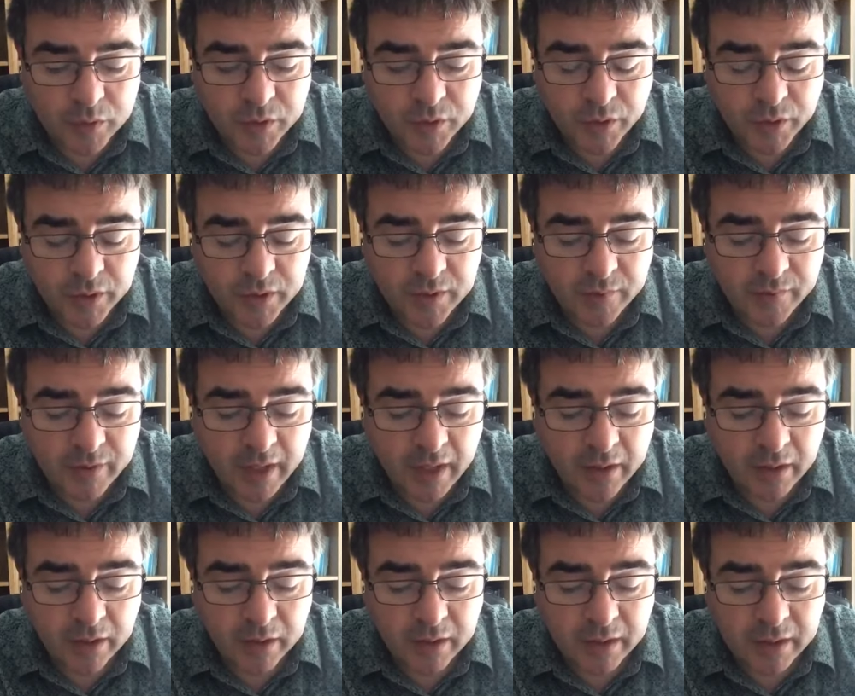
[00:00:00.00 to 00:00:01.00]
Judas of
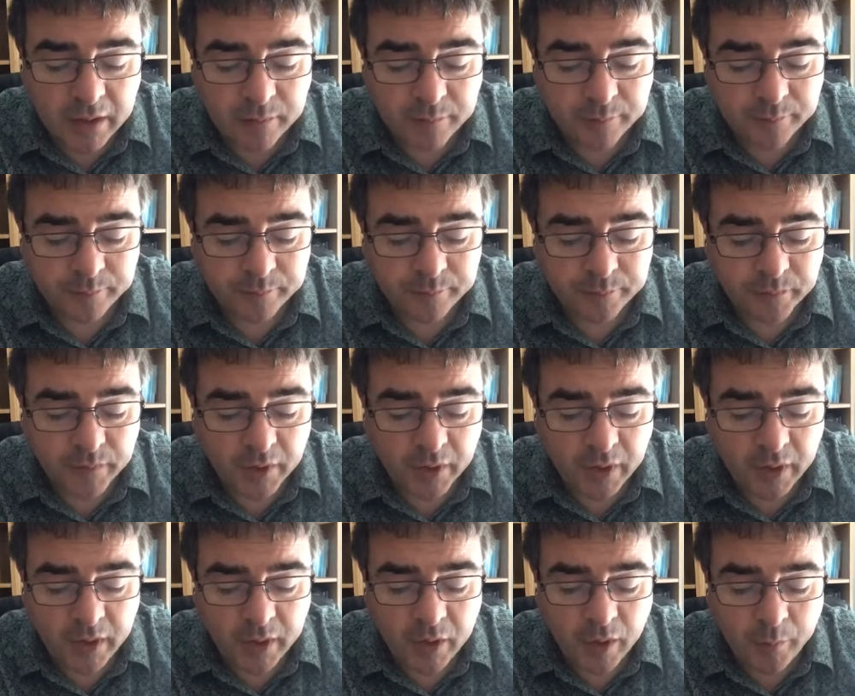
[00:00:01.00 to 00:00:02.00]
Galilee.
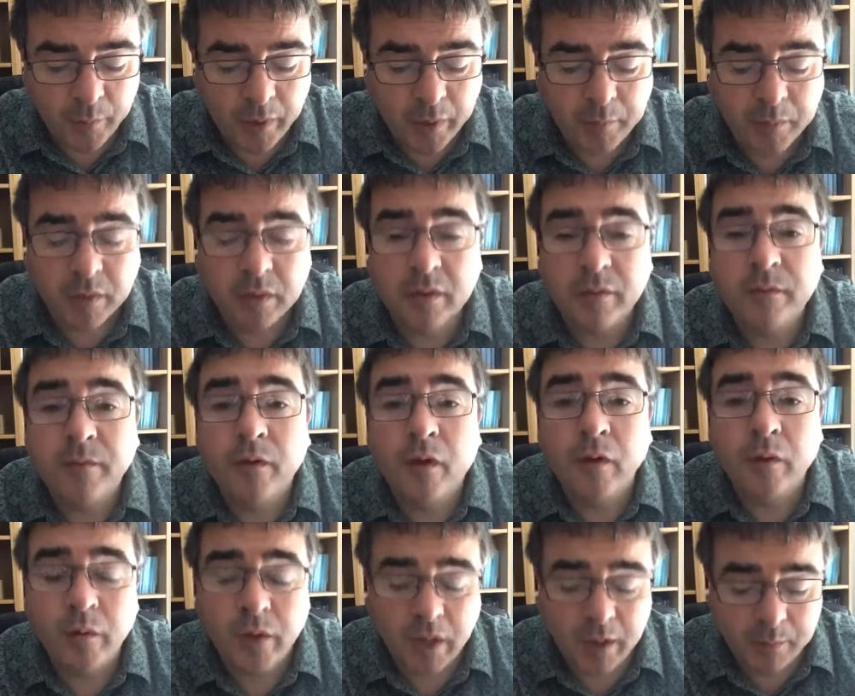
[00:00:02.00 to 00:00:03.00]
He got people to
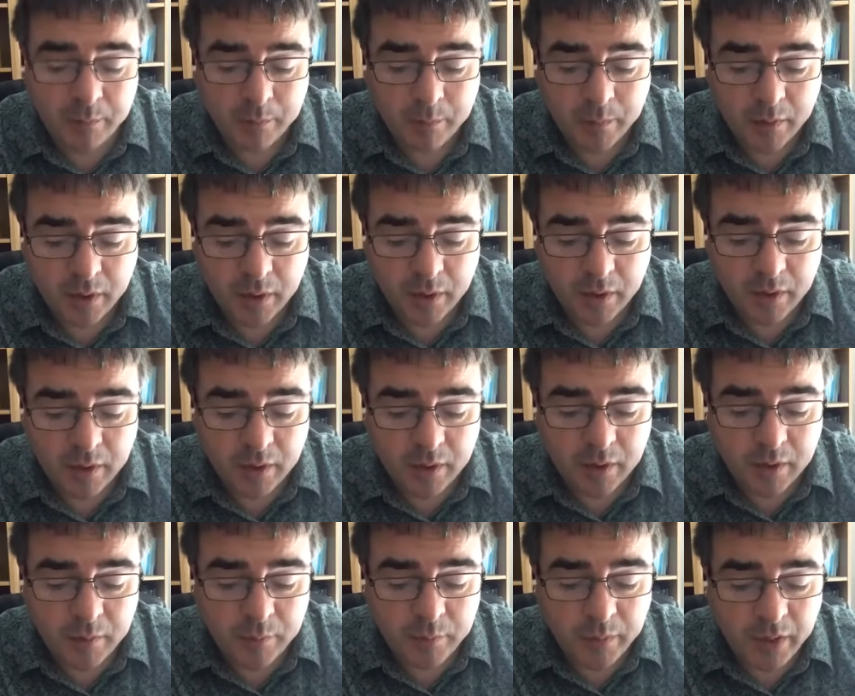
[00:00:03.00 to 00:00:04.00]
follow him,
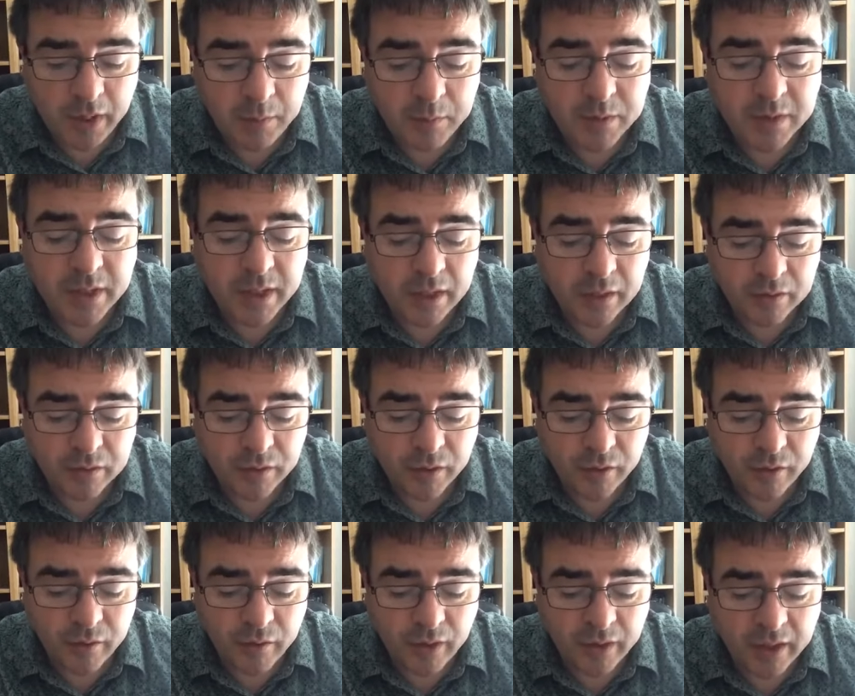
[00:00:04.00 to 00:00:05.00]
but he was killed
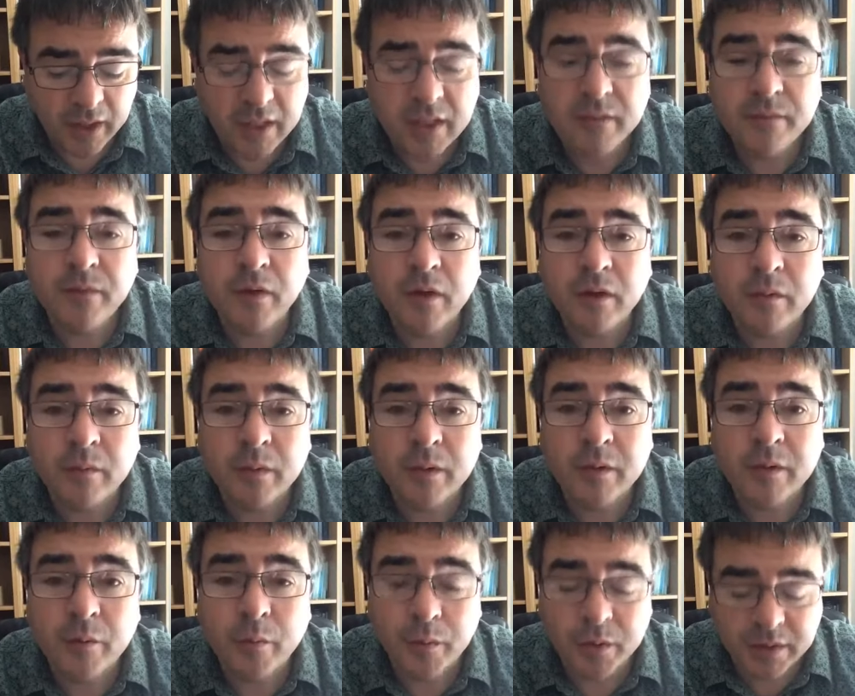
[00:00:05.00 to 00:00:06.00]
too, and his
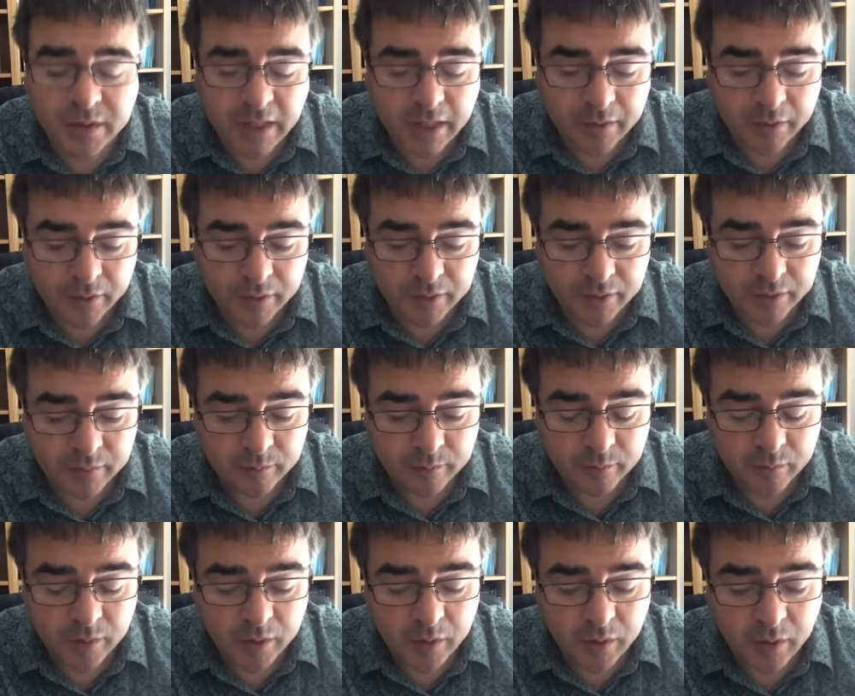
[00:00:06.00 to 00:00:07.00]
followers were scattered.
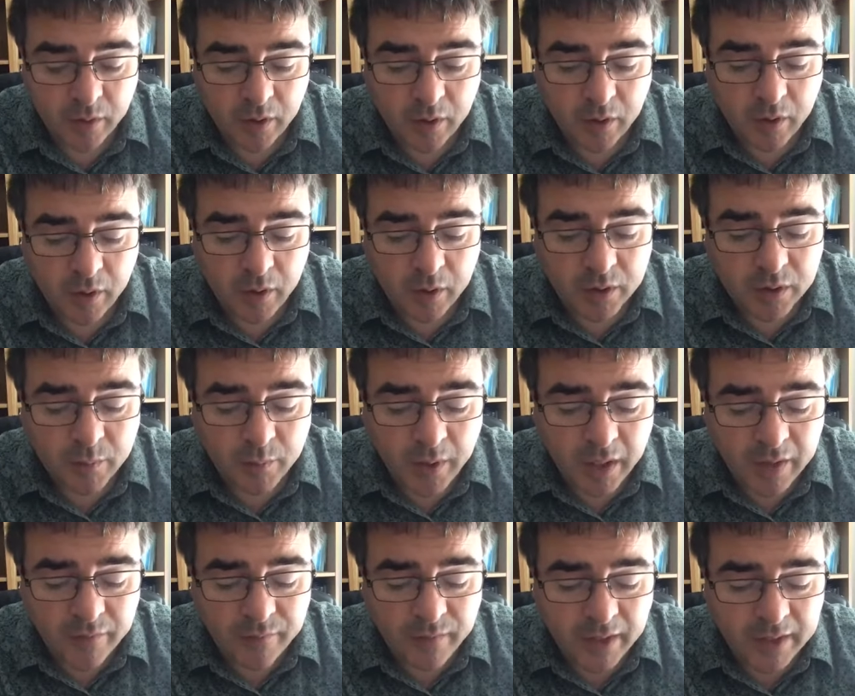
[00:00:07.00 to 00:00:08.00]
So my
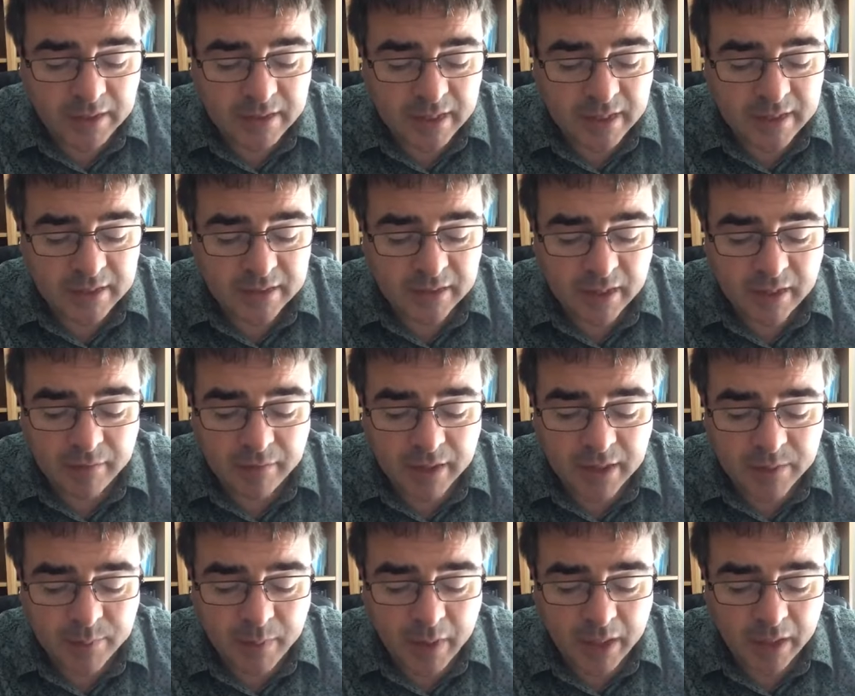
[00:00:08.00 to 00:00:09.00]
advice is, leave
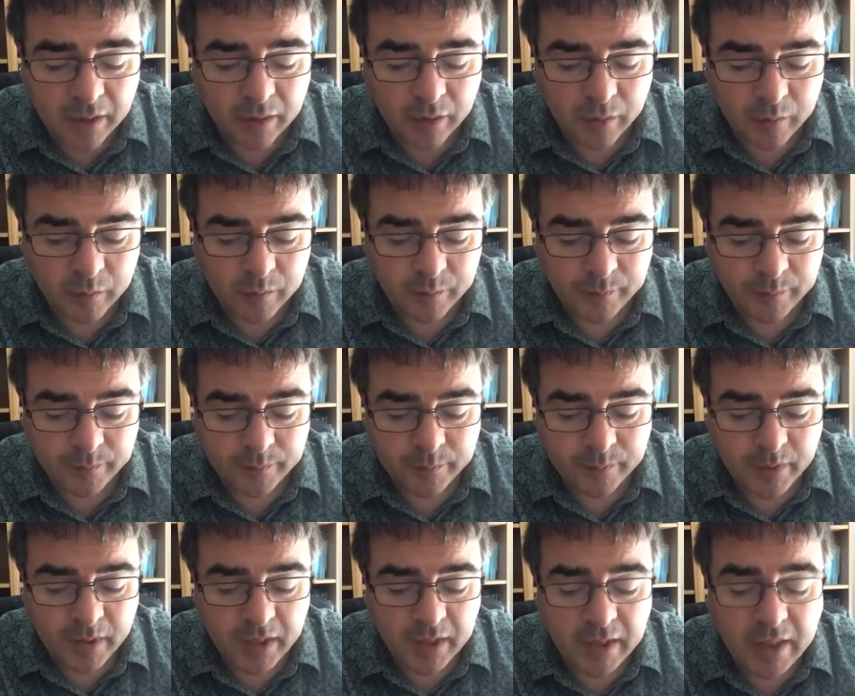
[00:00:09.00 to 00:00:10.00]
these men alone.
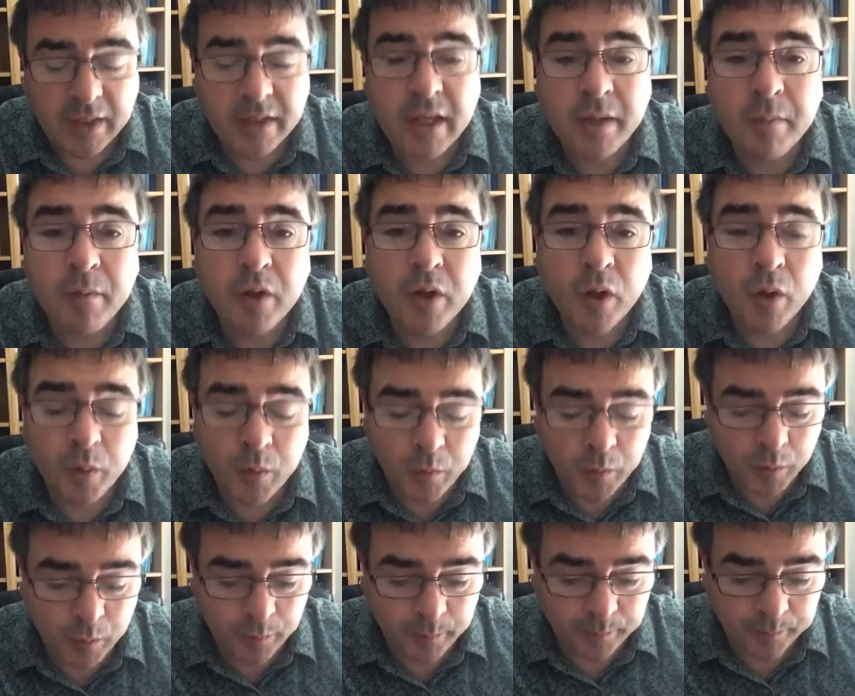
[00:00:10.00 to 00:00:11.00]
Let them
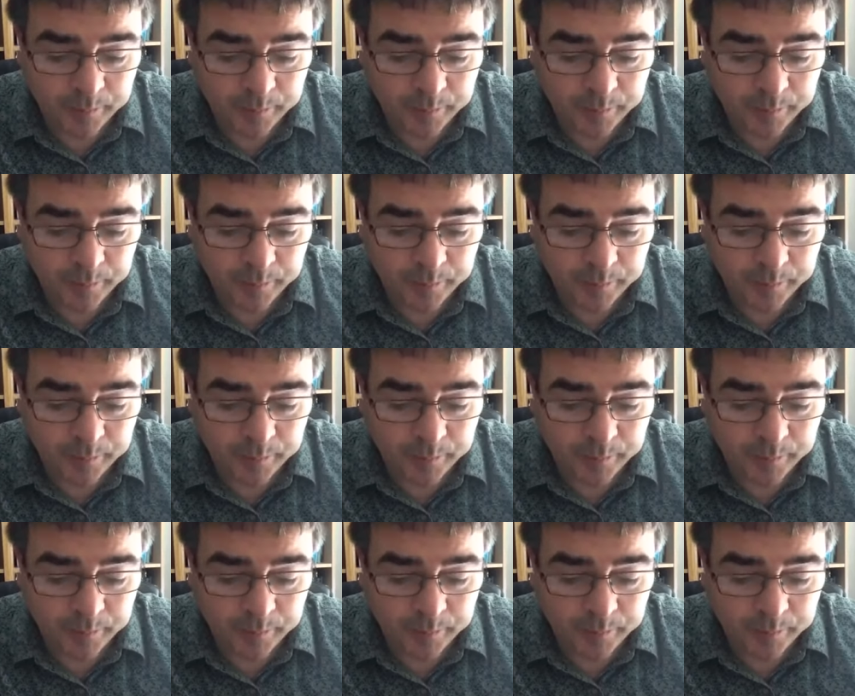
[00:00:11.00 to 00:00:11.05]
go.